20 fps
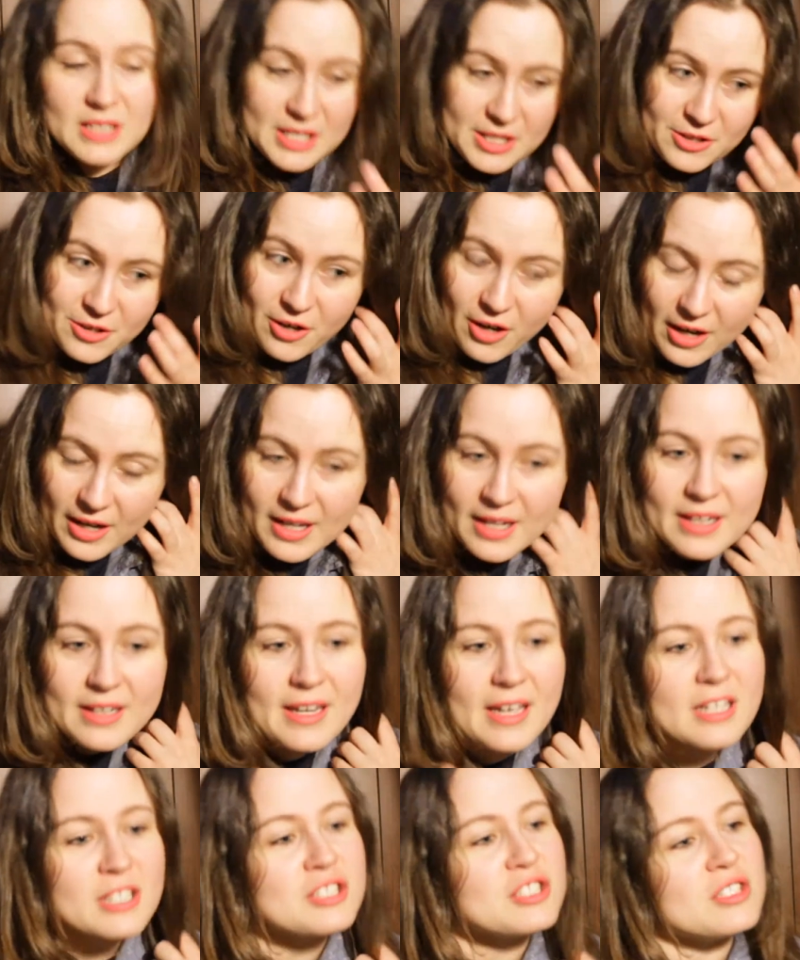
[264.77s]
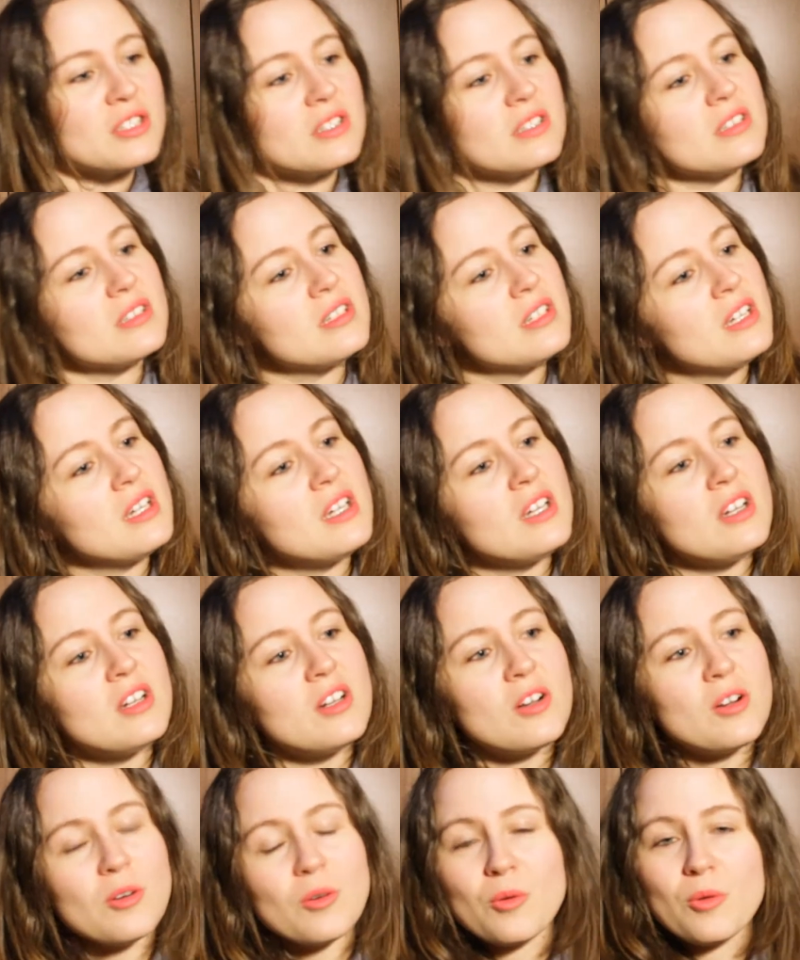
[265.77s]
either a connection
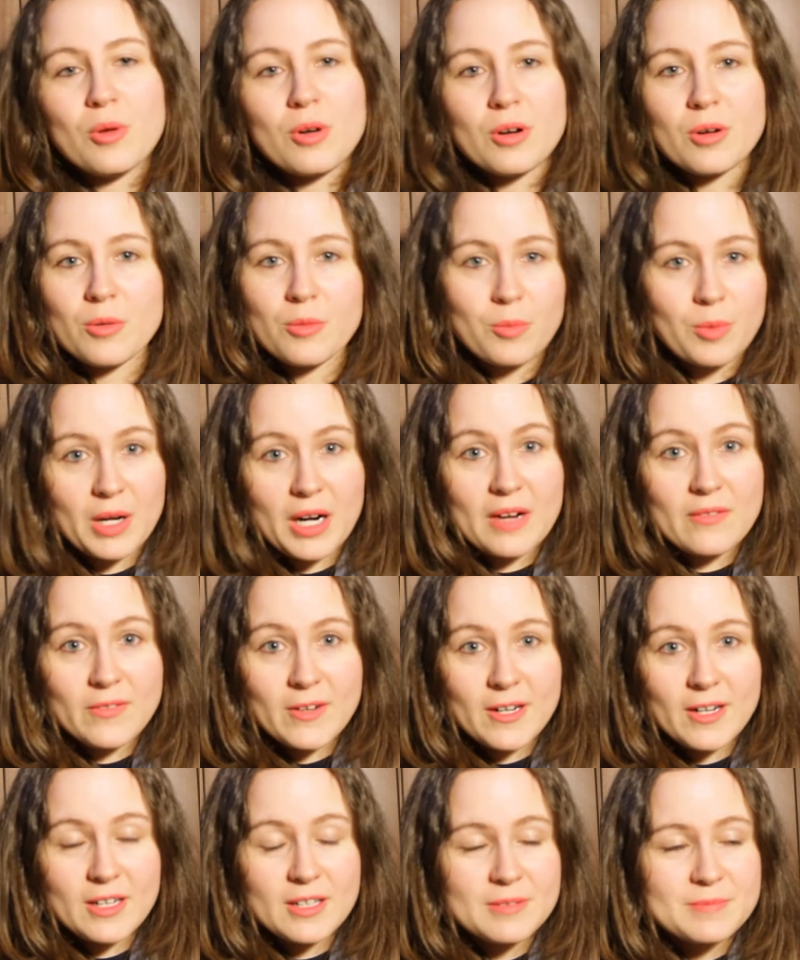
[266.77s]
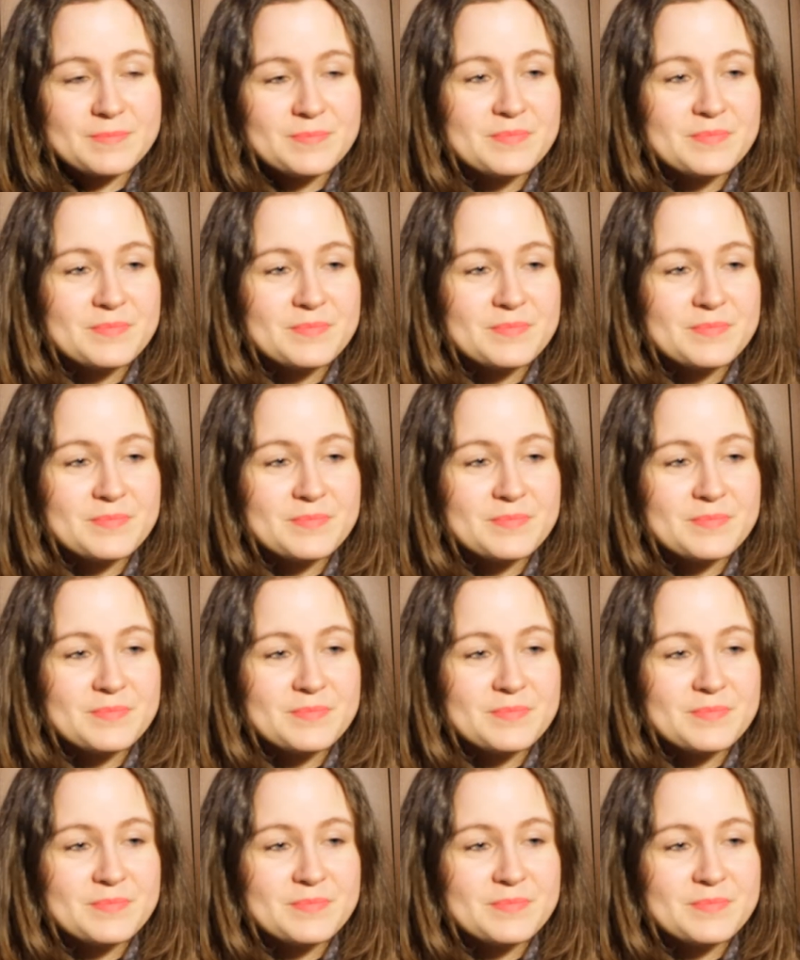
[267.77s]
or whatever,